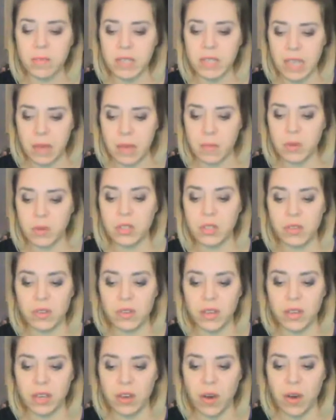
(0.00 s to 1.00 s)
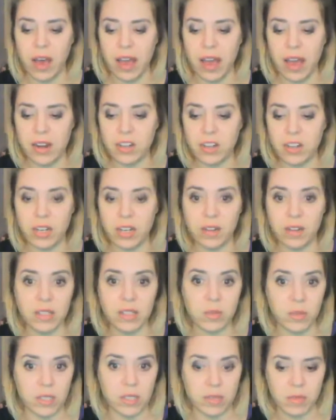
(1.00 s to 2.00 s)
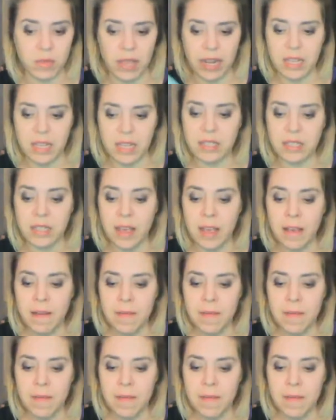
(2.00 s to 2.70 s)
samples so you can go ahead and share this with some ladies.